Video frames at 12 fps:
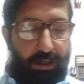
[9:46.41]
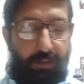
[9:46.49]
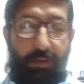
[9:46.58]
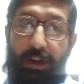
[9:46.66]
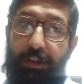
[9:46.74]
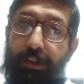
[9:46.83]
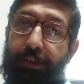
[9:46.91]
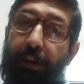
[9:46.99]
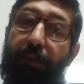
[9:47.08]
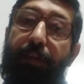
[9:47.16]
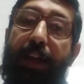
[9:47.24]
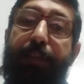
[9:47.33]
and functions
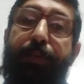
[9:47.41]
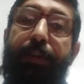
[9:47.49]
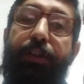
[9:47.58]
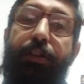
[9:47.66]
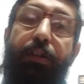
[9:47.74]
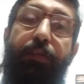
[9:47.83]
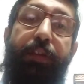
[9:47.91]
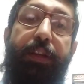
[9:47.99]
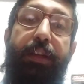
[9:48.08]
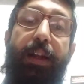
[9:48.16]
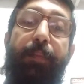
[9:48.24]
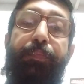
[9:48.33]
of Vice President of
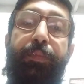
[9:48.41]
India.